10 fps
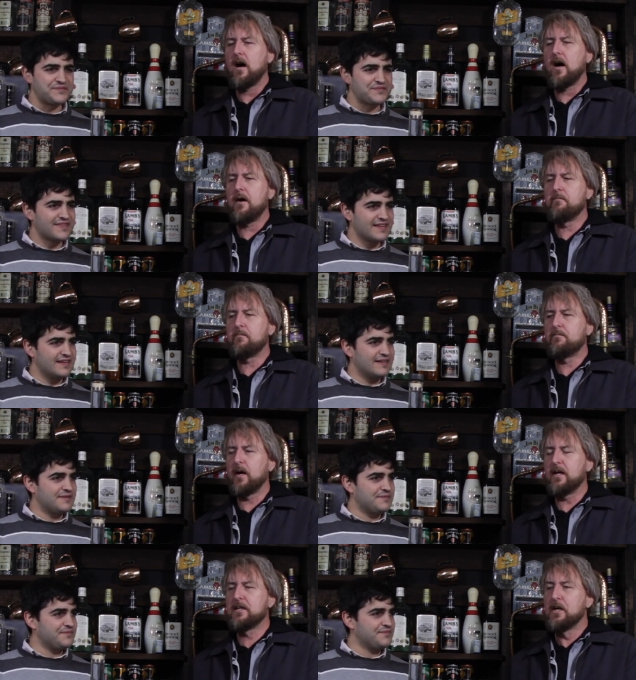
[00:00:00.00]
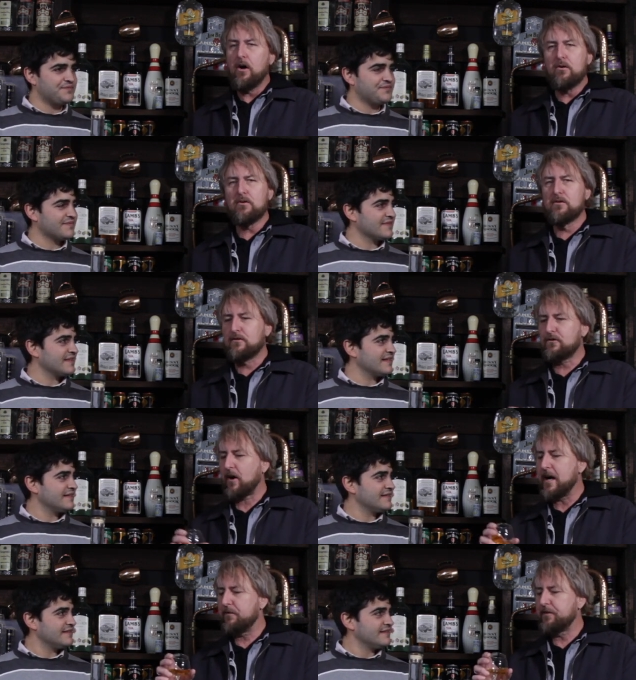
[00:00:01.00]
Speaker 1: Um, you know,
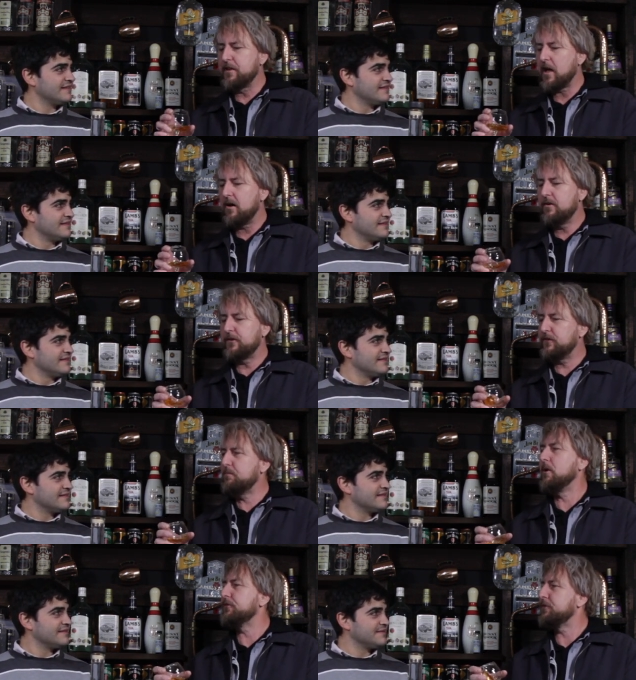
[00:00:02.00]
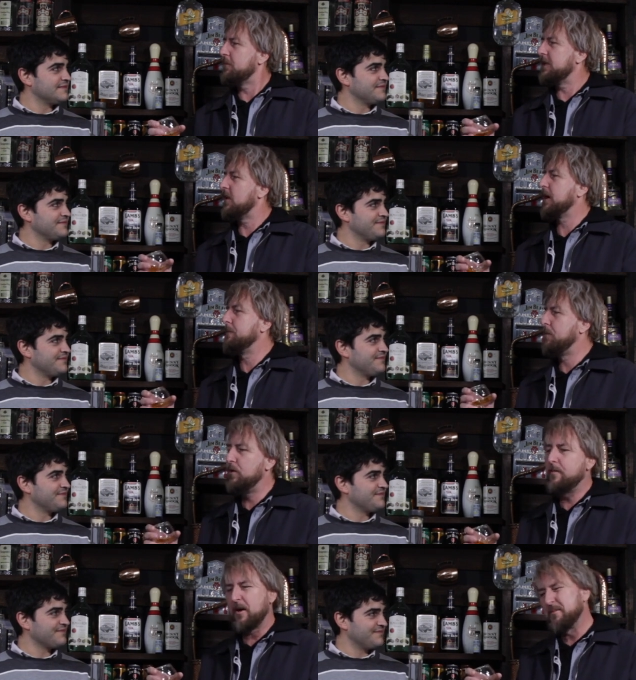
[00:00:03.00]
straight off the nose, it smells to me like a
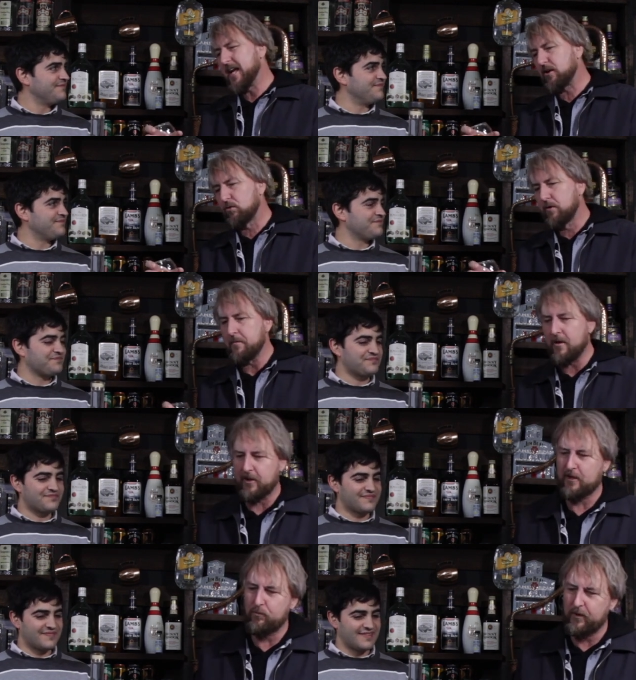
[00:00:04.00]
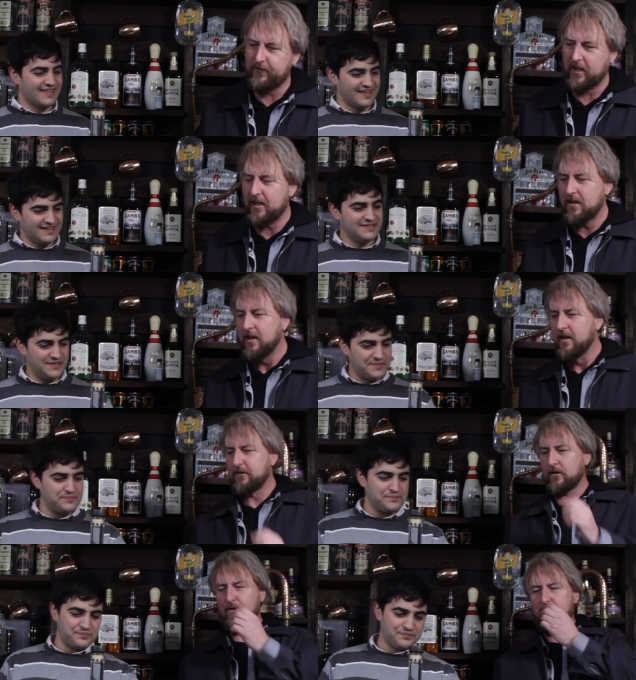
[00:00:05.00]
bourbon. I mean, they call it American whiskey,
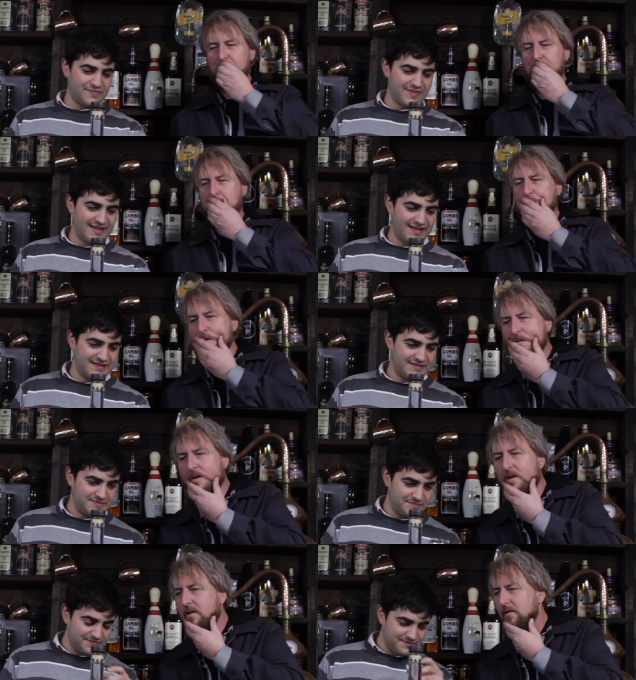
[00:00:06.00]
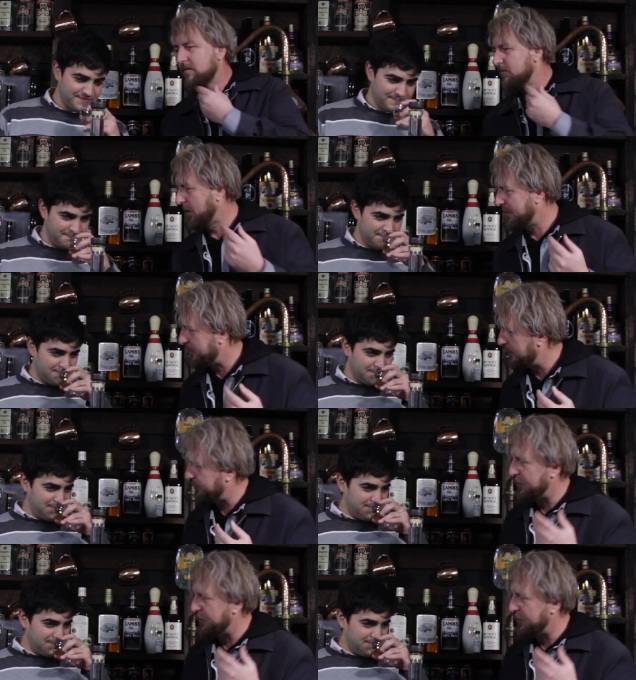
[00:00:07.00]
so it's obviously not whatever it is,